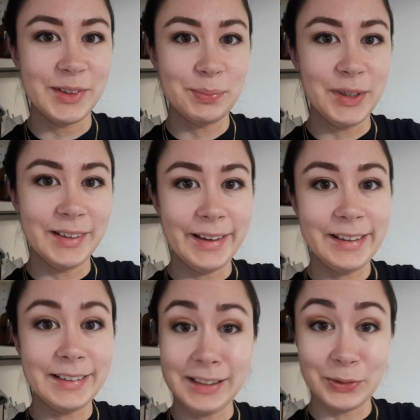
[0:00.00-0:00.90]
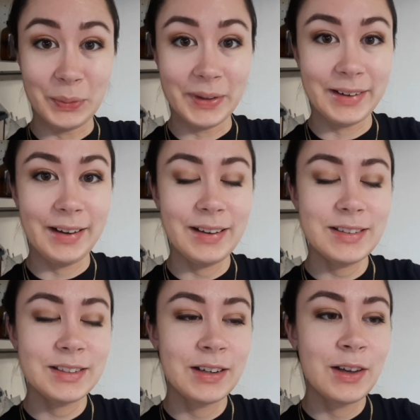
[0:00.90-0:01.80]
be like neat and
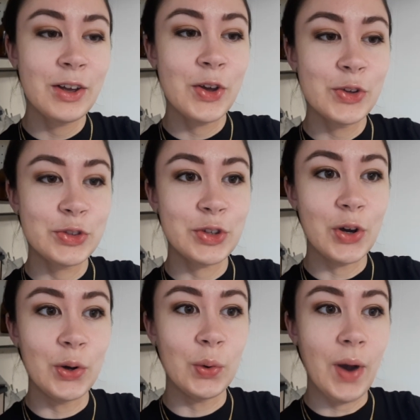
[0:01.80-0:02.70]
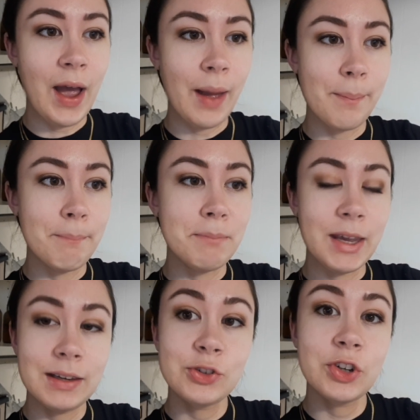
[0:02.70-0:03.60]
organized. So
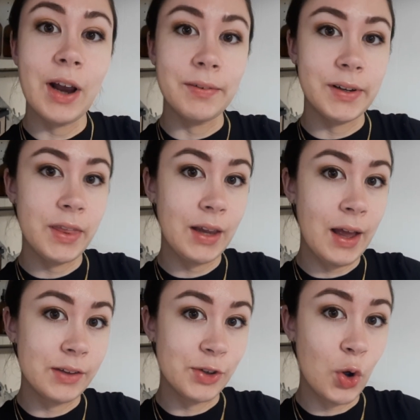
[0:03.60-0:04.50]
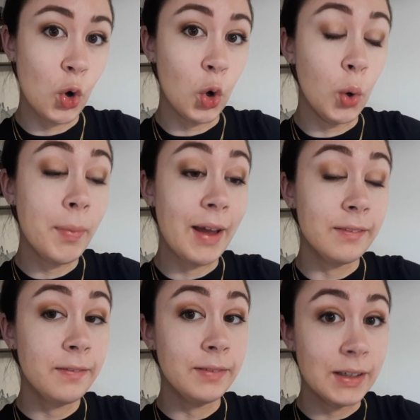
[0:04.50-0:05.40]
making sure everything has a home and
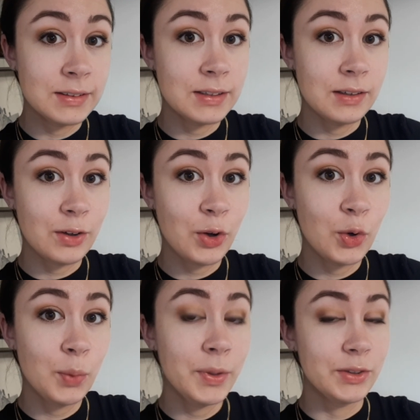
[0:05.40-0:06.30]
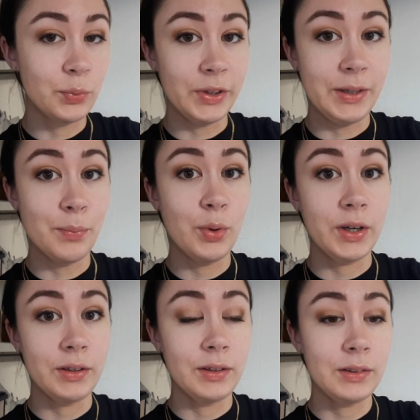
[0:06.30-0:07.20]
fits in the home is really
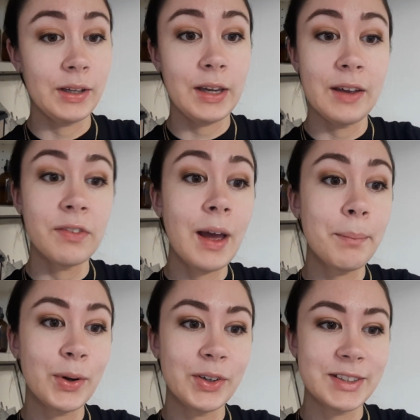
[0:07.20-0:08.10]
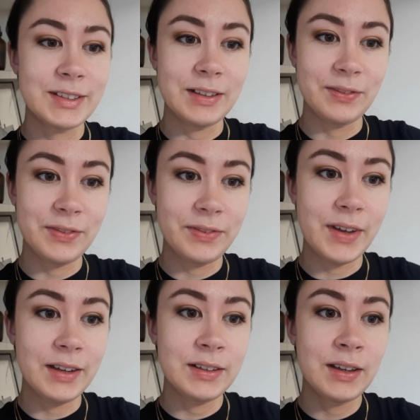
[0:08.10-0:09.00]
important. Like if that purse didn't fit